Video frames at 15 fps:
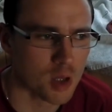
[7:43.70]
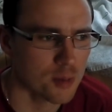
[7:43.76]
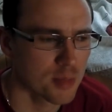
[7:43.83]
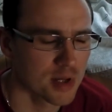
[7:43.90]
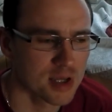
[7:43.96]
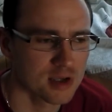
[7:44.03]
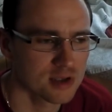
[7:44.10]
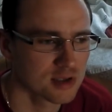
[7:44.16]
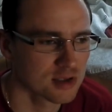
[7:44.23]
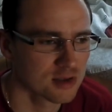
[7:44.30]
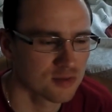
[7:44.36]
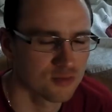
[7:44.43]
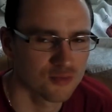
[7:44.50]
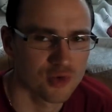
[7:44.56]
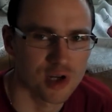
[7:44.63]
But it's
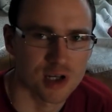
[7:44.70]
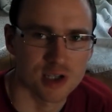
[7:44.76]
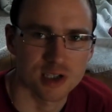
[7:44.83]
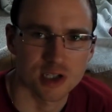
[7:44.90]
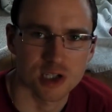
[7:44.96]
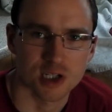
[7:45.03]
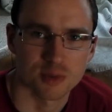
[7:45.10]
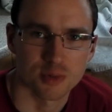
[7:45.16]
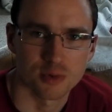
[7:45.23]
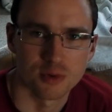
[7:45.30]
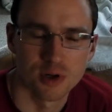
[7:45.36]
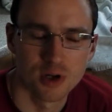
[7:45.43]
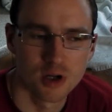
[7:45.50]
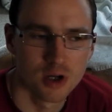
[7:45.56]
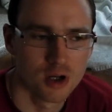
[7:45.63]
really sessionable.
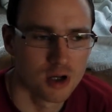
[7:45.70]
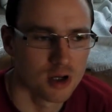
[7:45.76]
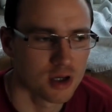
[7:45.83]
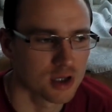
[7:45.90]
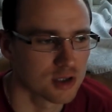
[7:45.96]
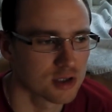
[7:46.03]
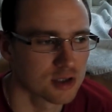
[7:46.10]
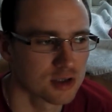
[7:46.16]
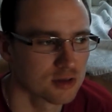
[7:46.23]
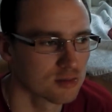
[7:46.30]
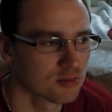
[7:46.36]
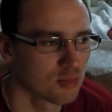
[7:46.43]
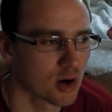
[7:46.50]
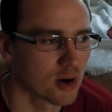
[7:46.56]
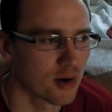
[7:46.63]
It's,
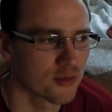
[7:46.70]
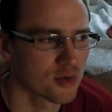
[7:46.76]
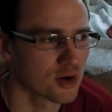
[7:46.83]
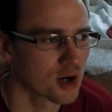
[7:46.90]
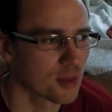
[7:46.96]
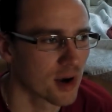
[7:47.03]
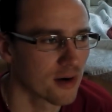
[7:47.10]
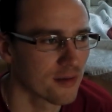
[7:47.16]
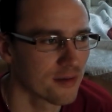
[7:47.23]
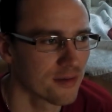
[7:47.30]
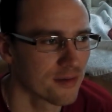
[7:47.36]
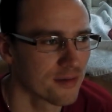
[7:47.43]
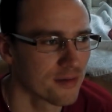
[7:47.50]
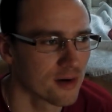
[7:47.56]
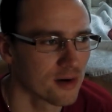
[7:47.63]
well, I've drunk about
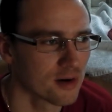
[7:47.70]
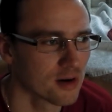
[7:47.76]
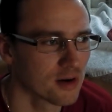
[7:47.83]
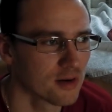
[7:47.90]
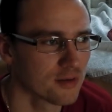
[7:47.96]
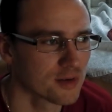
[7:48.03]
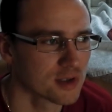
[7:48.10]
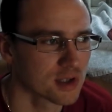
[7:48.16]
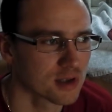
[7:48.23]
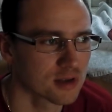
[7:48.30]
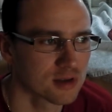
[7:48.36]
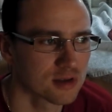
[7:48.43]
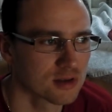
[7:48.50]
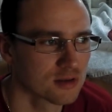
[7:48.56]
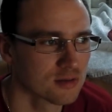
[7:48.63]
five,
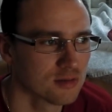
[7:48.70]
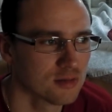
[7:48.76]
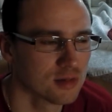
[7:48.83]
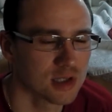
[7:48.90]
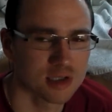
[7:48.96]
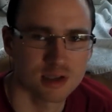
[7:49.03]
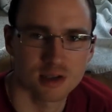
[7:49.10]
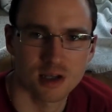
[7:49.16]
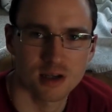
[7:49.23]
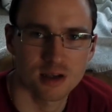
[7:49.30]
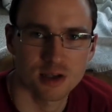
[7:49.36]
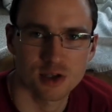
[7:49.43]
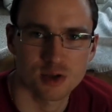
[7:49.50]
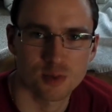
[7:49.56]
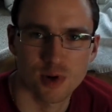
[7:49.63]
six yesterday. They
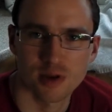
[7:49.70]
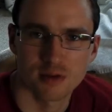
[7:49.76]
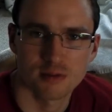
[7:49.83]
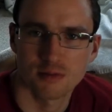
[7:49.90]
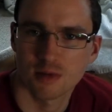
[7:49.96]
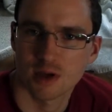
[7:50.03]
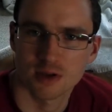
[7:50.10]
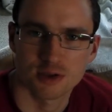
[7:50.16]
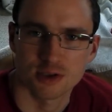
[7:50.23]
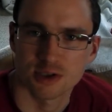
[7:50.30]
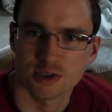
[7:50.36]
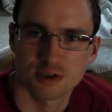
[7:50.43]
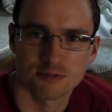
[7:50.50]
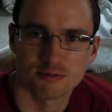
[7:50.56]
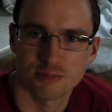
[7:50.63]
just went, they're
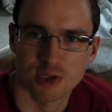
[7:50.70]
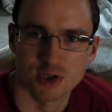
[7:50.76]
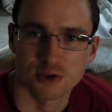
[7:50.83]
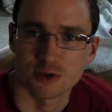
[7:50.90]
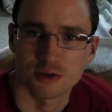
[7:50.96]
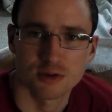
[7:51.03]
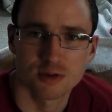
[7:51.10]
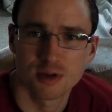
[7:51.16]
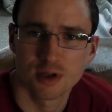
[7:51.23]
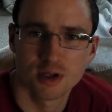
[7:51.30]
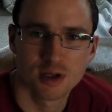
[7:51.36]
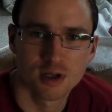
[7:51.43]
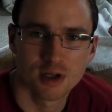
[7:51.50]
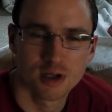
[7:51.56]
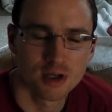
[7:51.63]
just, it's good.
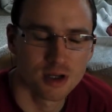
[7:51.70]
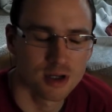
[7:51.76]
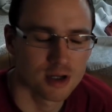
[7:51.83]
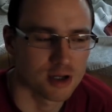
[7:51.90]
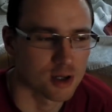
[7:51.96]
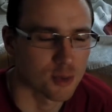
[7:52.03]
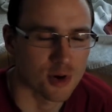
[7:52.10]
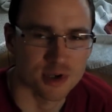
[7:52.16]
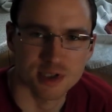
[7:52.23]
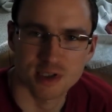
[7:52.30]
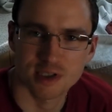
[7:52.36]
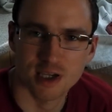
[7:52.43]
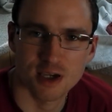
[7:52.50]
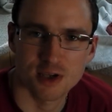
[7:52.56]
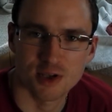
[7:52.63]
Uh, whereas the
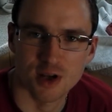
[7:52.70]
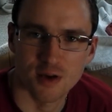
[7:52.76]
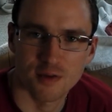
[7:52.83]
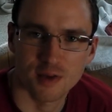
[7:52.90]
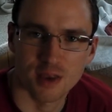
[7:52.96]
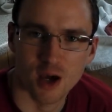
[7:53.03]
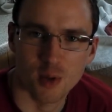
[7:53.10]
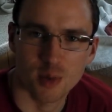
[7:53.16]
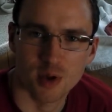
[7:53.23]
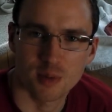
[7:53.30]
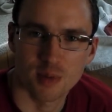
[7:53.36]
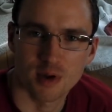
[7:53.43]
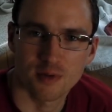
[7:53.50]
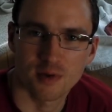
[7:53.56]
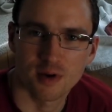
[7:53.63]
Saison, I think that would be a
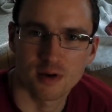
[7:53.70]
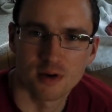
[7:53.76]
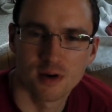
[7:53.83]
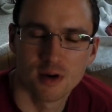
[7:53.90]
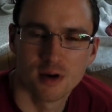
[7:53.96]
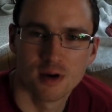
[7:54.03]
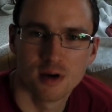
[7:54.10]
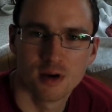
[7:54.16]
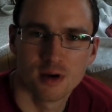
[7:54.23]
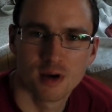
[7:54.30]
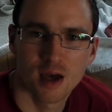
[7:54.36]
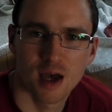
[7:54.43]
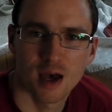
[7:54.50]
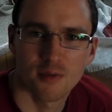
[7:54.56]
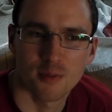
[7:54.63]
bit of a,
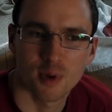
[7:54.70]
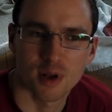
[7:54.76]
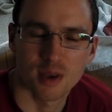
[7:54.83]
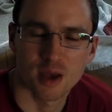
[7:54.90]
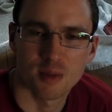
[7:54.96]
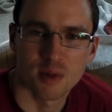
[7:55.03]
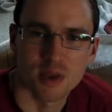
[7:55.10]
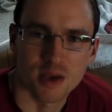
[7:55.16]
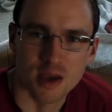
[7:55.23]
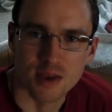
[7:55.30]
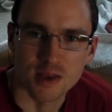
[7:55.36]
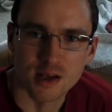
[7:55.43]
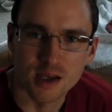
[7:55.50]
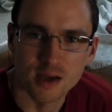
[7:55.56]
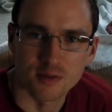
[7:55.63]
have one of them at the end
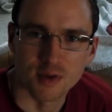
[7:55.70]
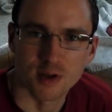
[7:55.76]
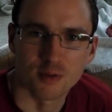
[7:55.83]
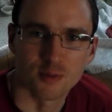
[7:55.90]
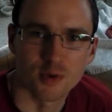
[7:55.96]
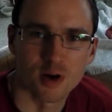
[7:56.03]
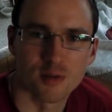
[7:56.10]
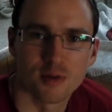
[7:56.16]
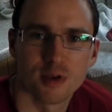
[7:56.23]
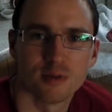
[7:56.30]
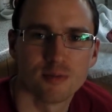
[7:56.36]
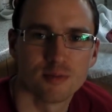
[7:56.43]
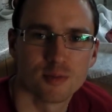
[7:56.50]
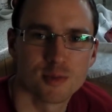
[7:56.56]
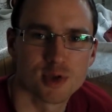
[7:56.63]
of the evening rather than
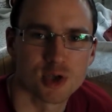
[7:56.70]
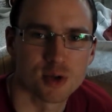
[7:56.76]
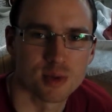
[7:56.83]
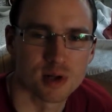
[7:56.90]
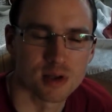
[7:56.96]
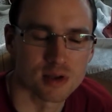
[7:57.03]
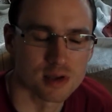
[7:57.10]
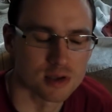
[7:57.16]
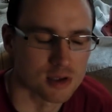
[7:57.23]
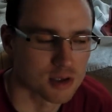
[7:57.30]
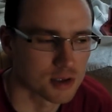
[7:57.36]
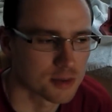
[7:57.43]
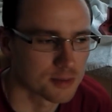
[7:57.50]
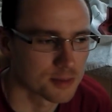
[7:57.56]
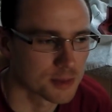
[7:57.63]
two minutes at the
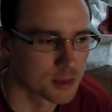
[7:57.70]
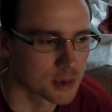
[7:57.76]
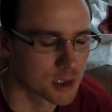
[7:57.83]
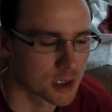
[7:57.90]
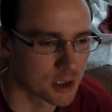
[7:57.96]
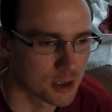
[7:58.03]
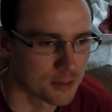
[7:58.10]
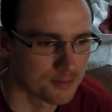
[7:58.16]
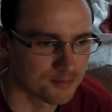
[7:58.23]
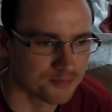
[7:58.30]
start. So, uh,